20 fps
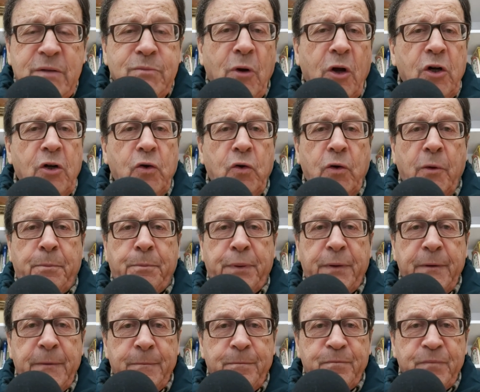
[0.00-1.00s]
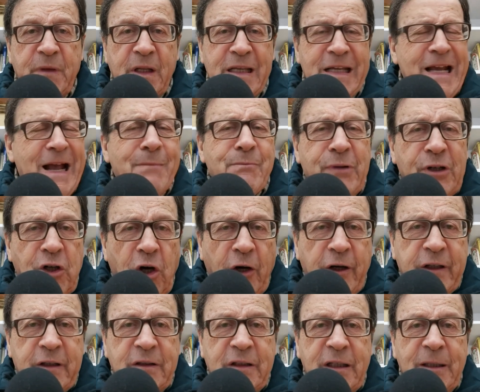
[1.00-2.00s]
small group, a
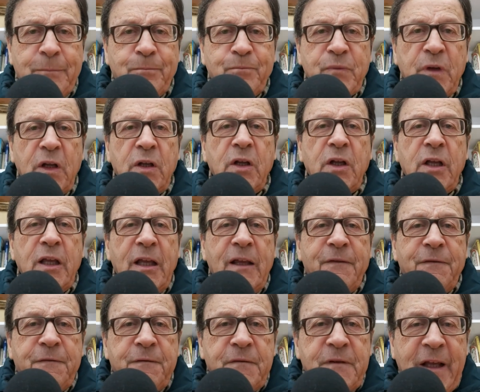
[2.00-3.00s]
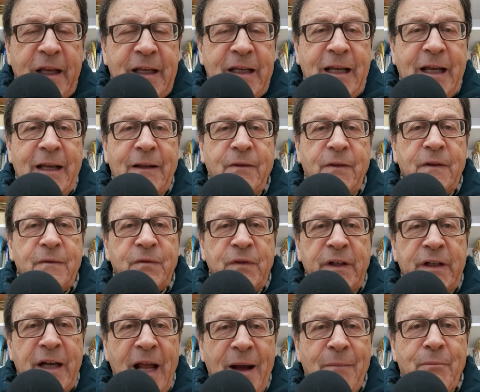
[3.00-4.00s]
minority, if they get
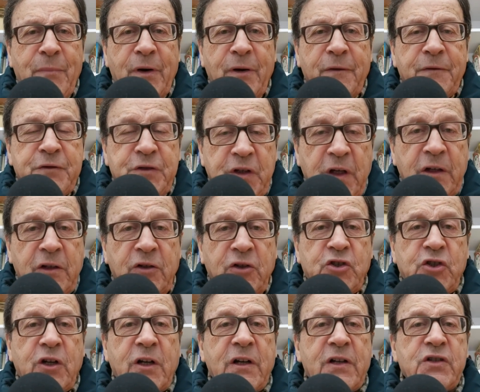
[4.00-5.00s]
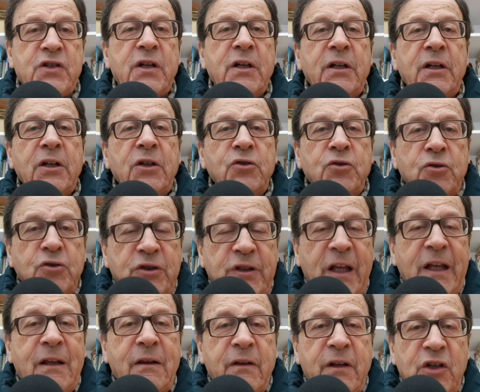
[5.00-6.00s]
the number of signatures to
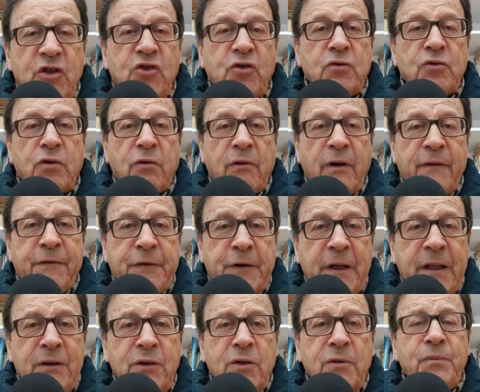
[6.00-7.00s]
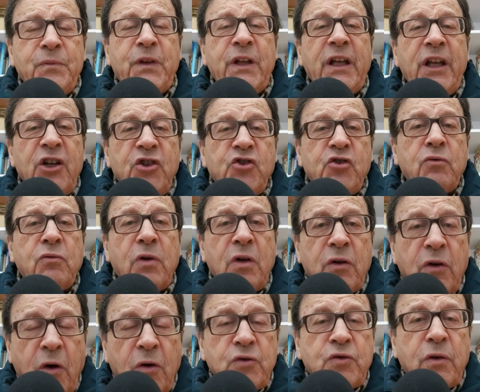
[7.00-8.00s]
take the issue to referendum, the issue
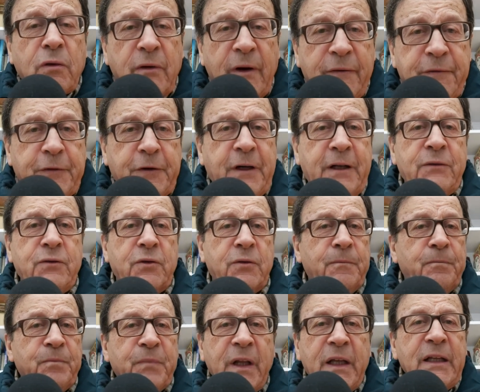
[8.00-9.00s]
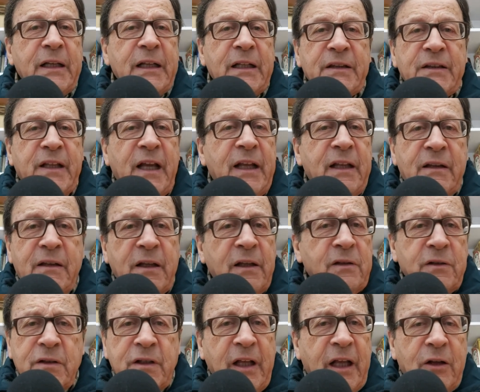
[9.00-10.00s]
will go to referendum. They,
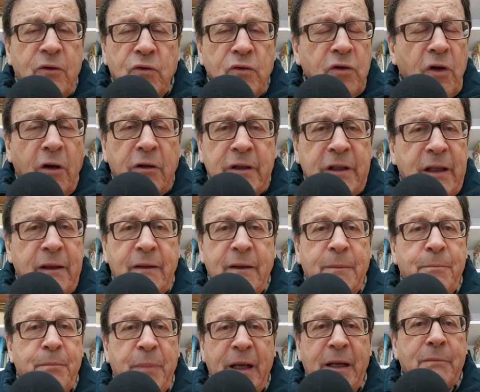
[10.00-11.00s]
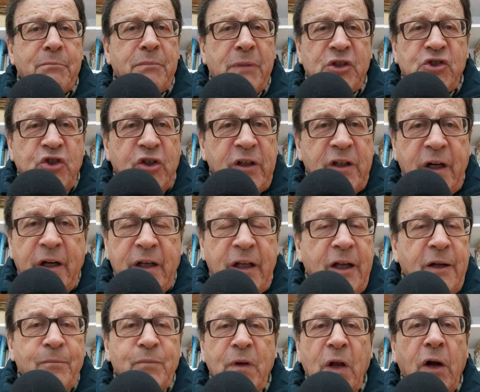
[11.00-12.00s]
they do not need the big
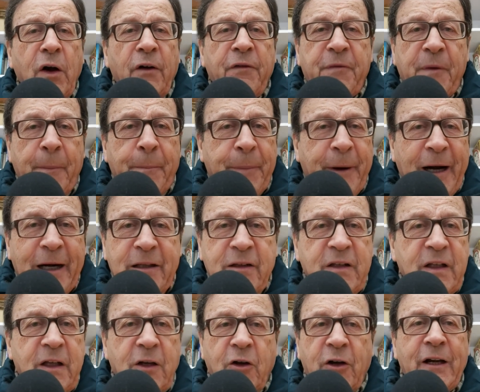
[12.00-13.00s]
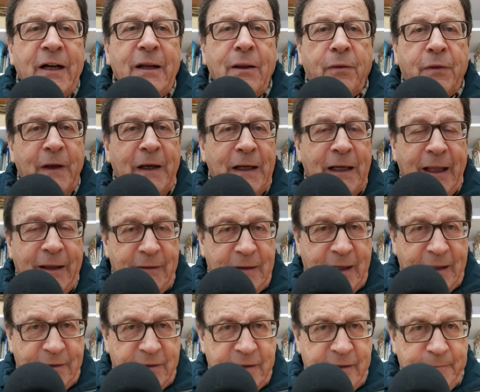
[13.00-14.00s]
machinery of a party or anything like
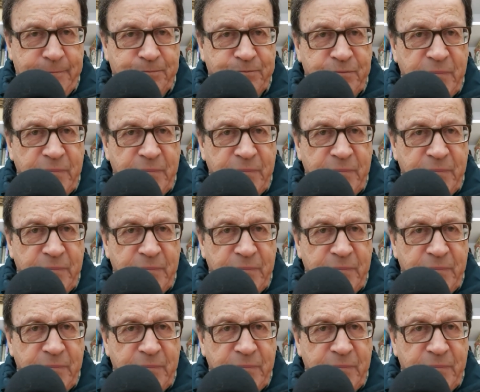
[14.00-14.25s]
that.